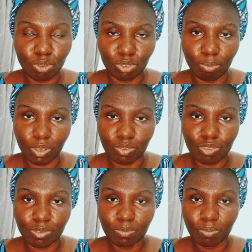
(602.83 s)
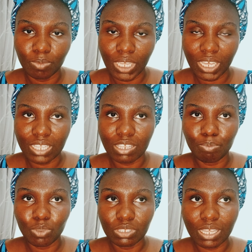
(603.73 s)
talked about. It's
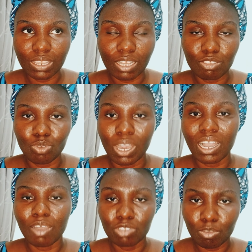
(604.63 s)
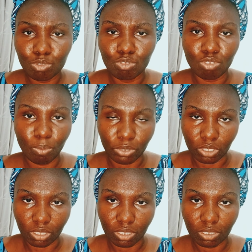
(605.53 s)
important that you are accountable to somebody.